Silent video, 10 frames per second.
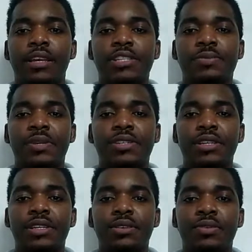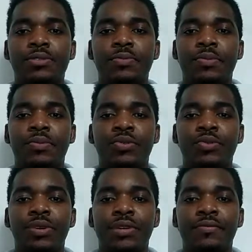especially those people
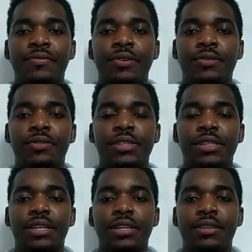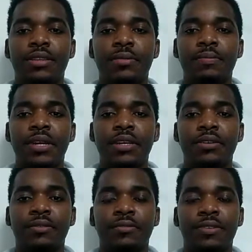who are involved in the
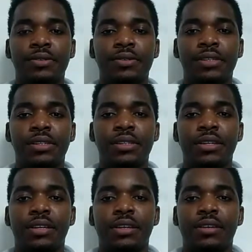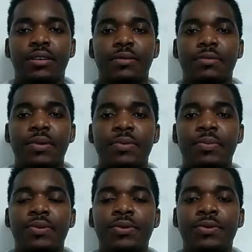medical field.
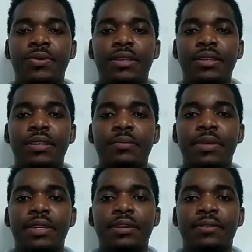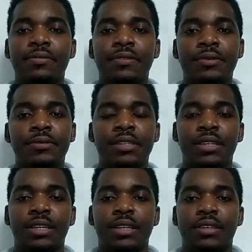People who are within the medical field,
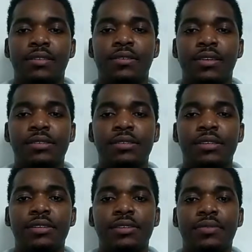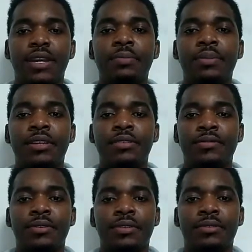this is the right place
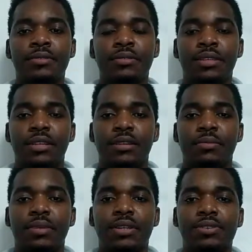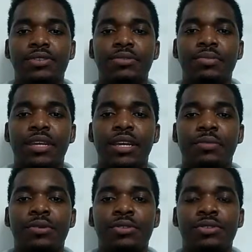for you because you'll be
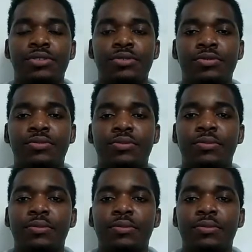able to